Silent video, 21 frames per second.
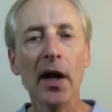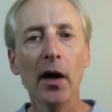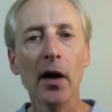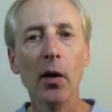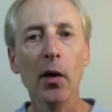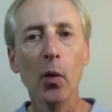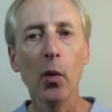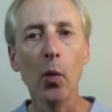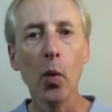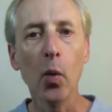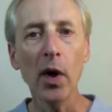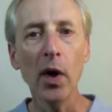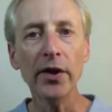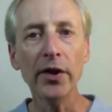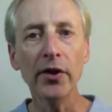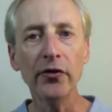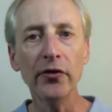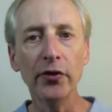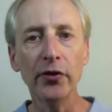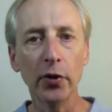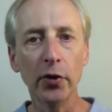One
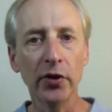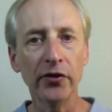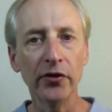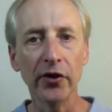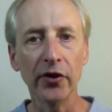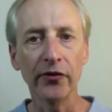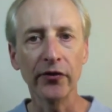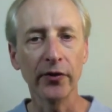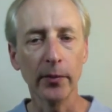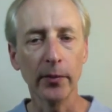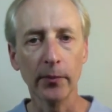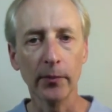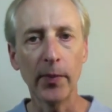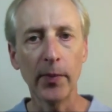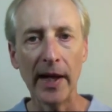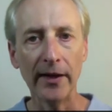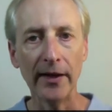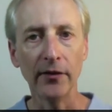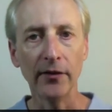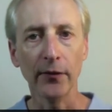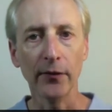is you can just
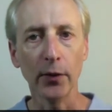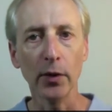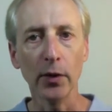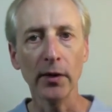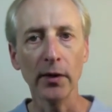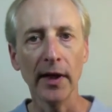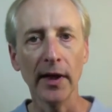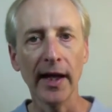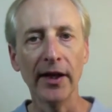pay in full